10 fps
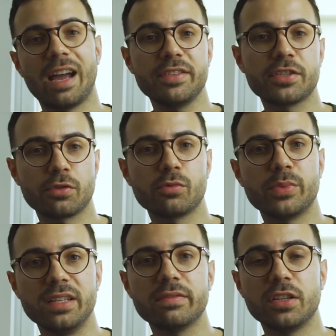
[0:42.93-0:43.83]
Having strong
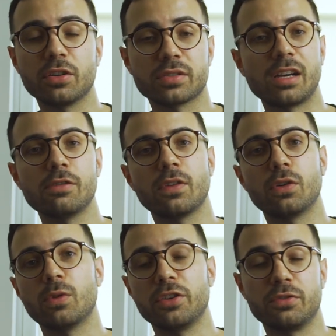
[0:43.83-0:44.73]
belief in yourself
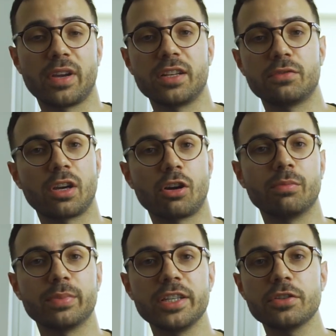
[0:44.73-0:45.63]
or what you're trying to
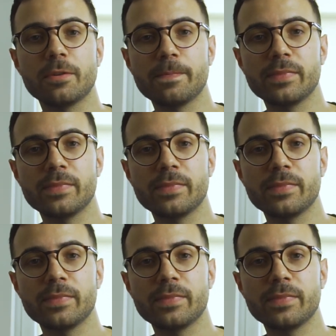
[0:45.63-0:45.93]
accomplish